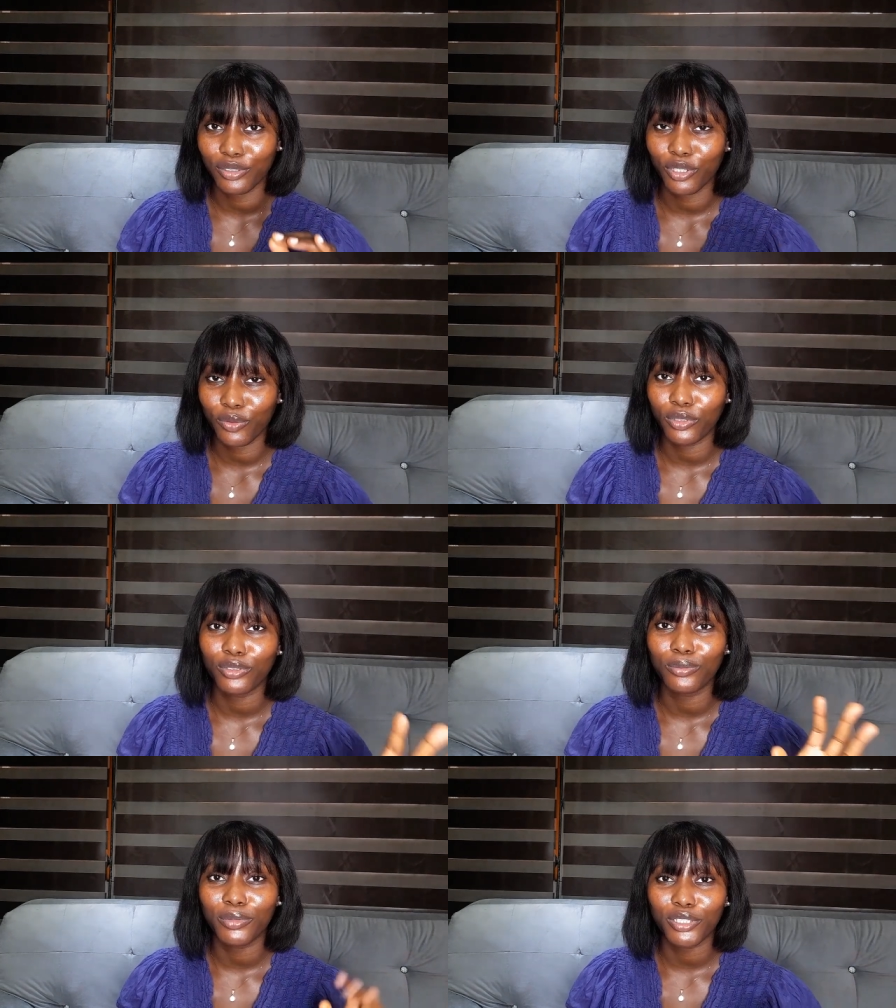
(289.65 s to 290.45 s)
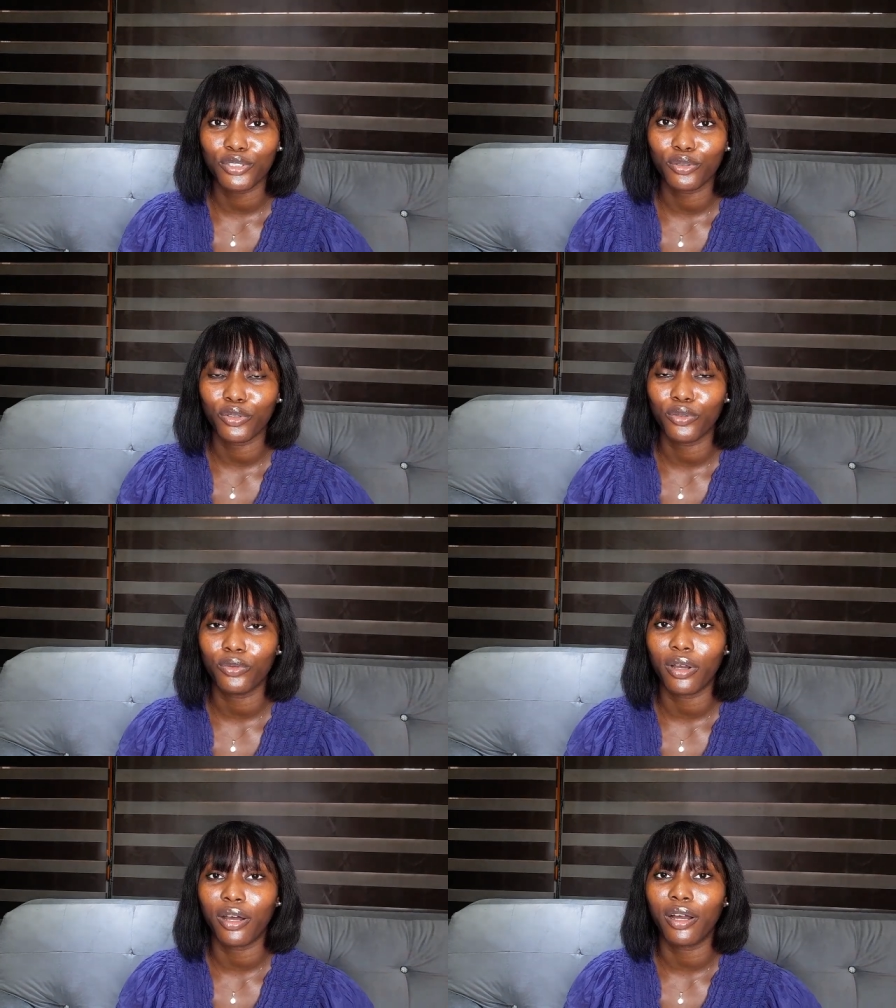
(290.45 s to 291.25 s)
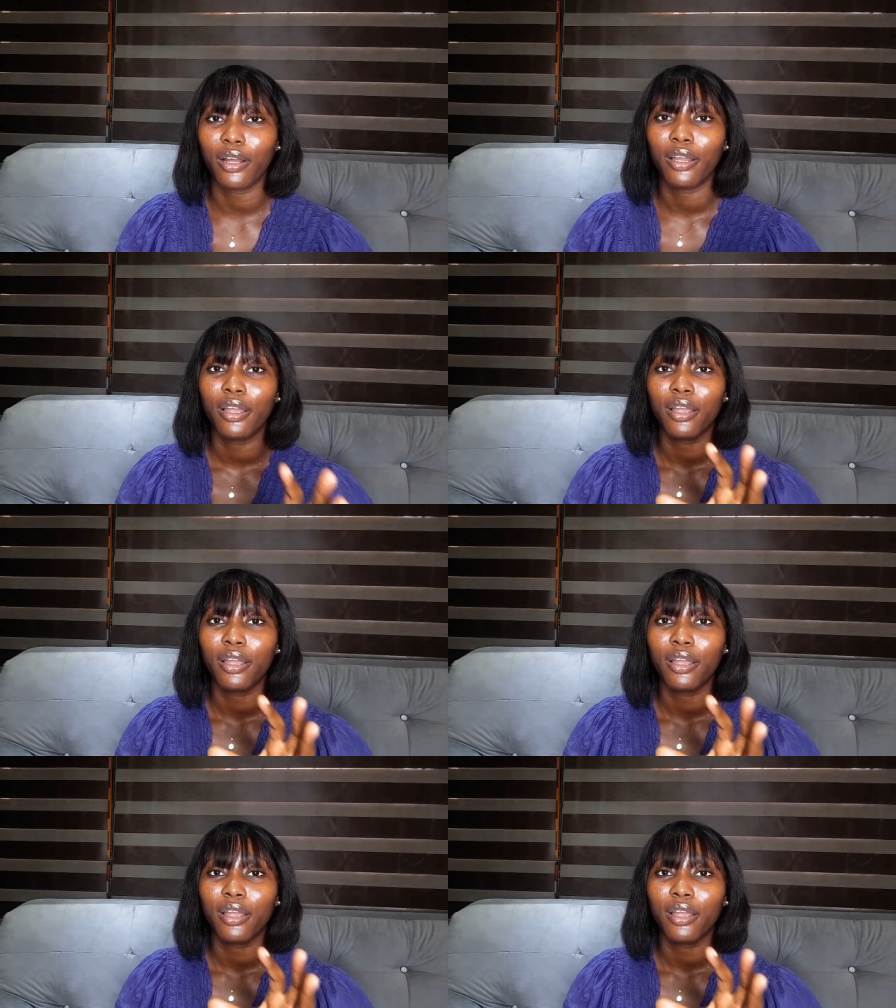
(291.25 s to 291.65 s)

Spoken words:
So you want to make sure you are